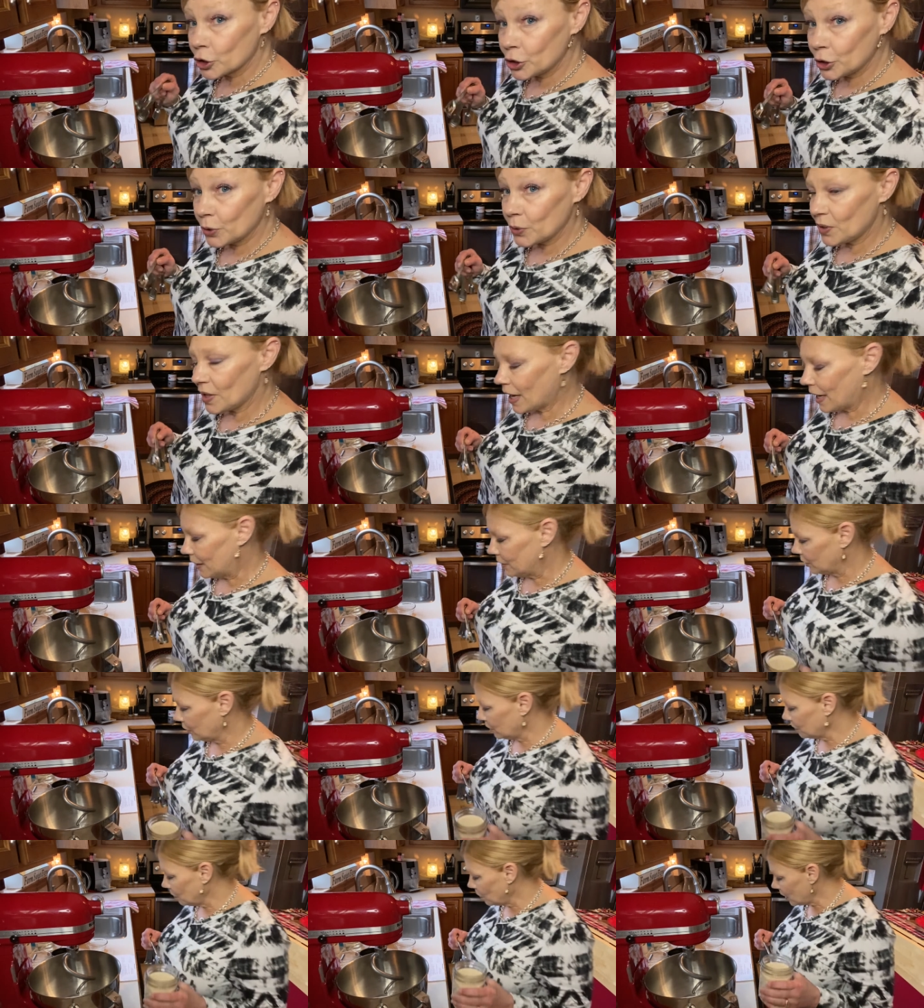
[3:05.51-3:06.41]
To that,
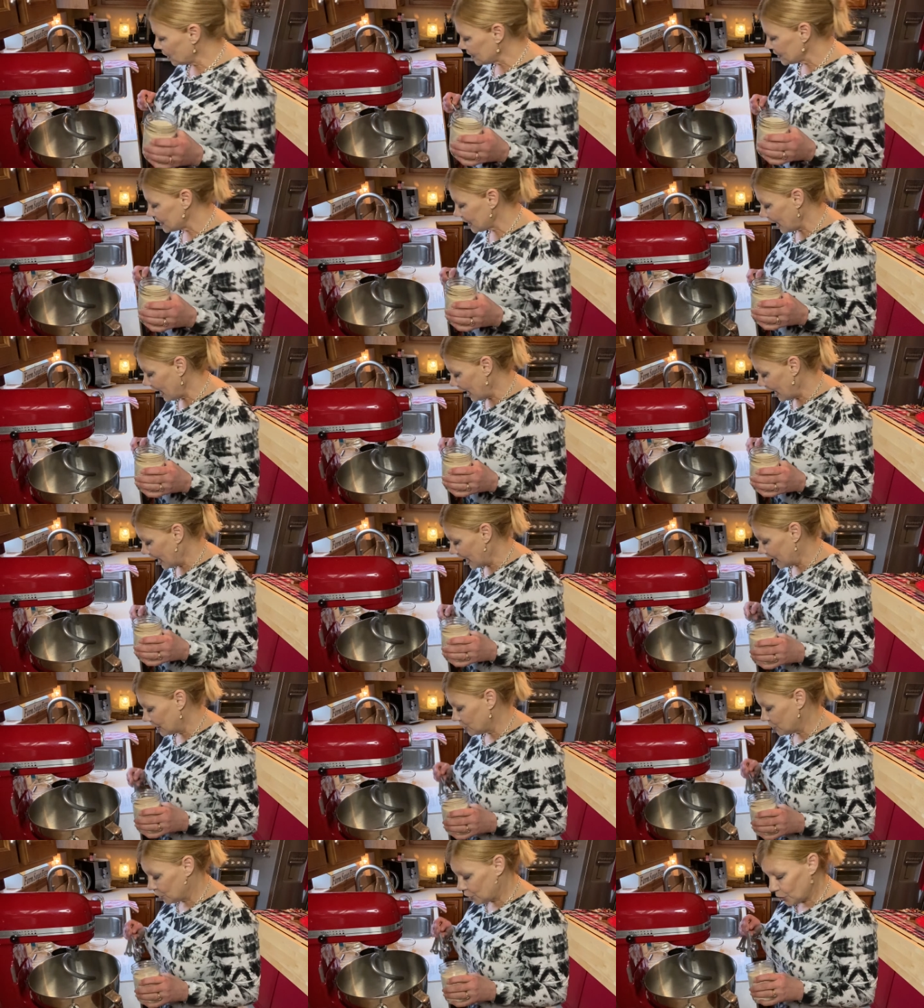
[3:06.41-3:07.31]
you want to
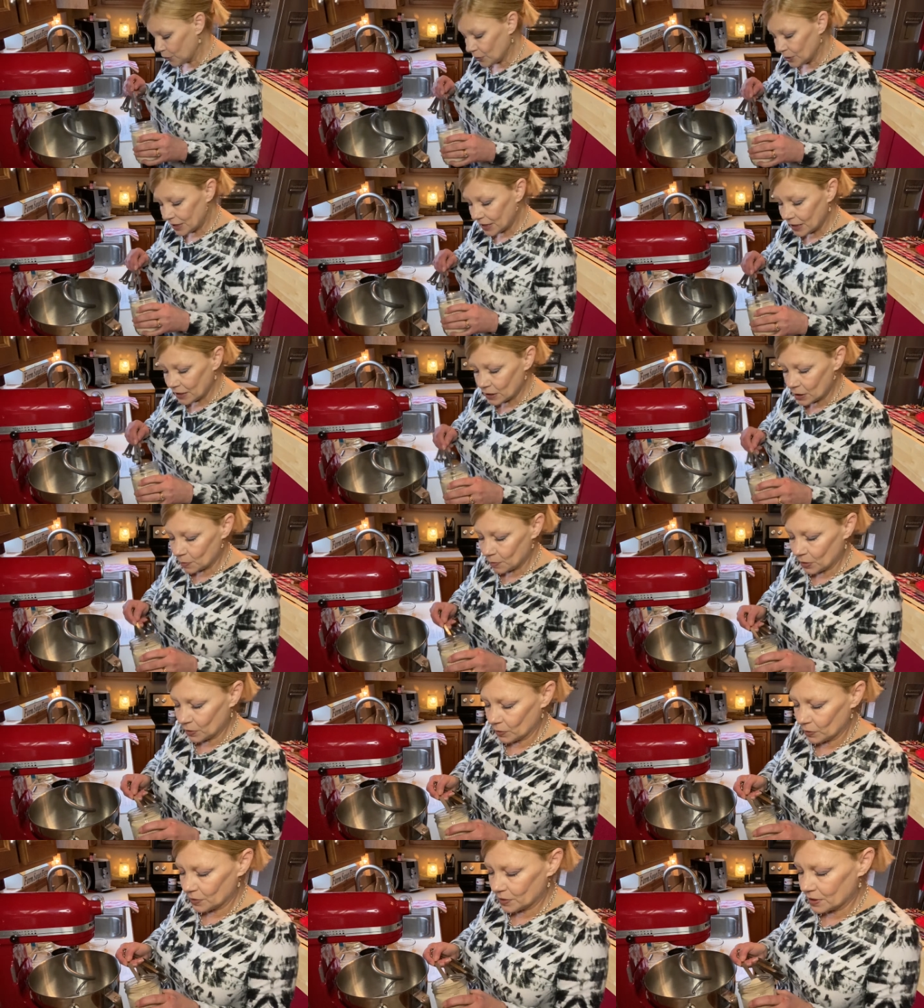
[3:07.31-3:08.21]
add two
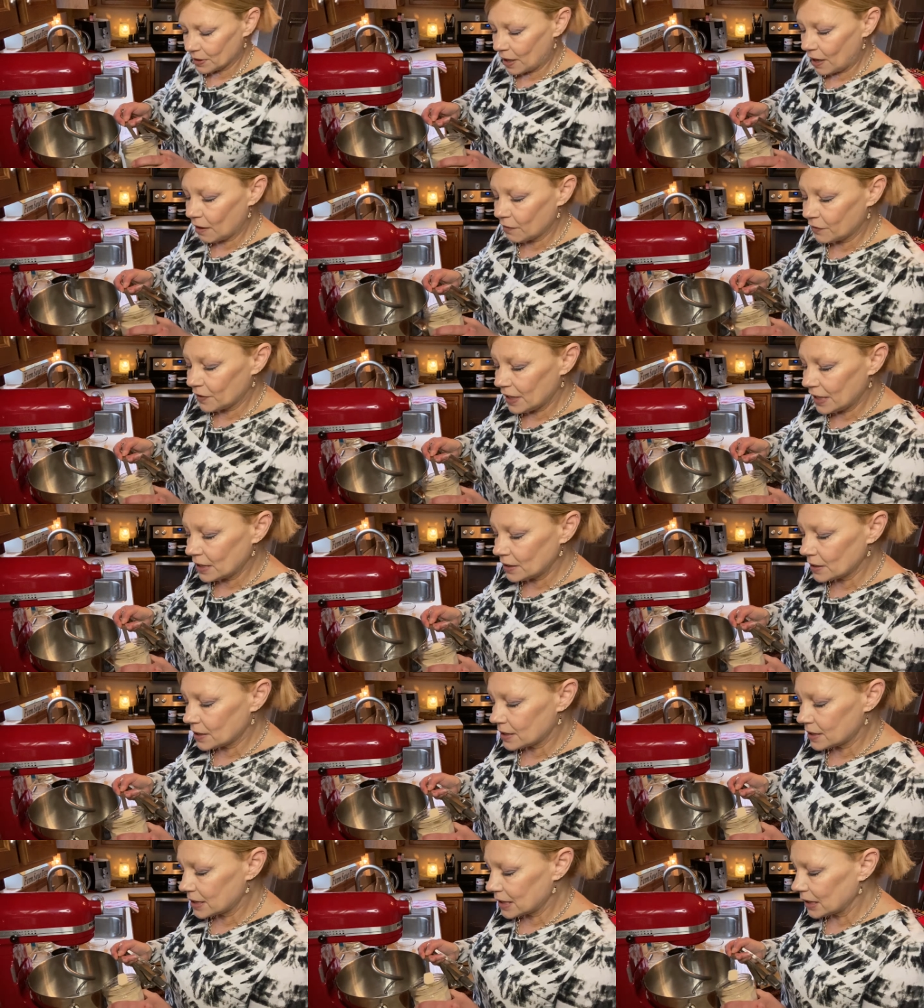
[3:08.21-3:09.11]
teaspoons of
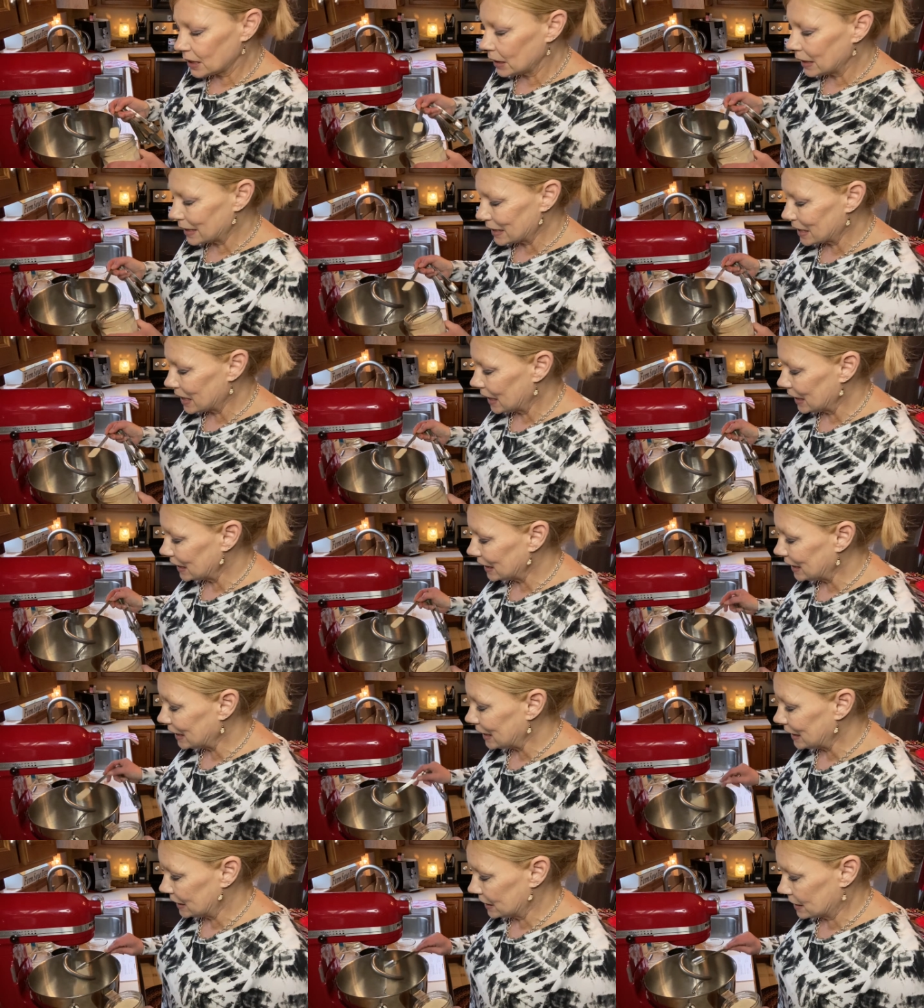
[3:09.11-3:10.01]
instant
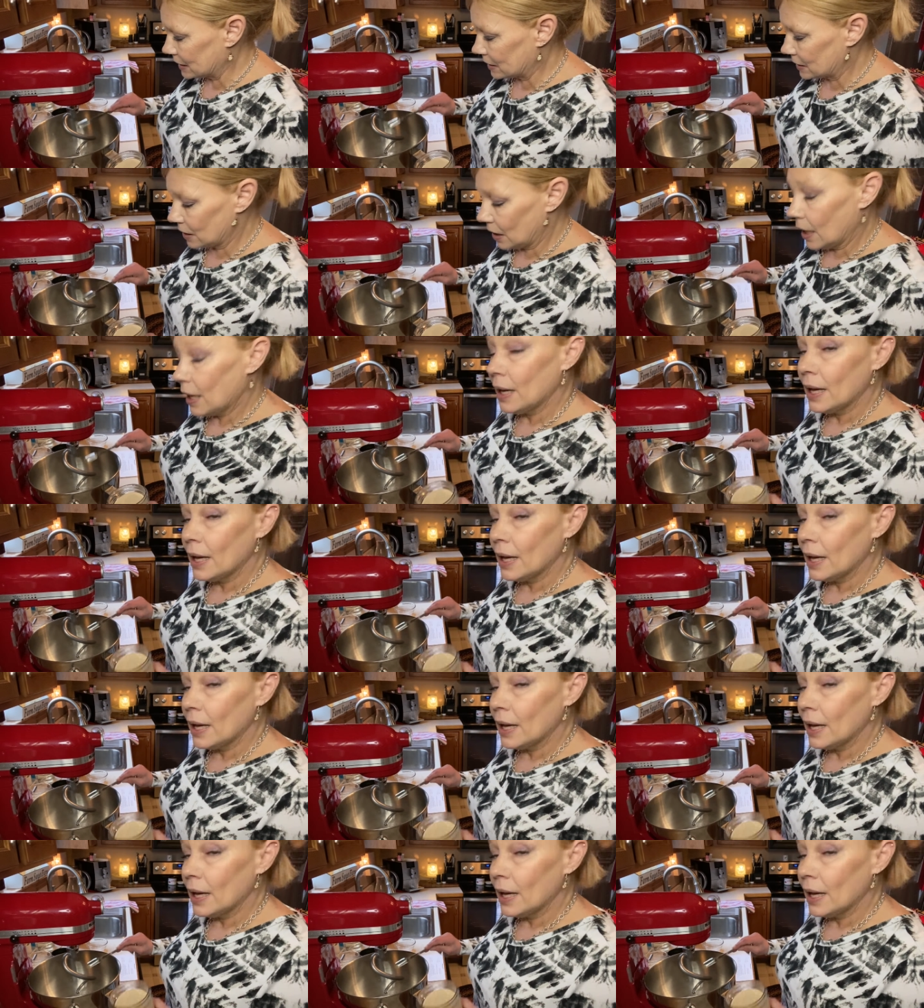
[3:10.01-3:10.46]
yeast.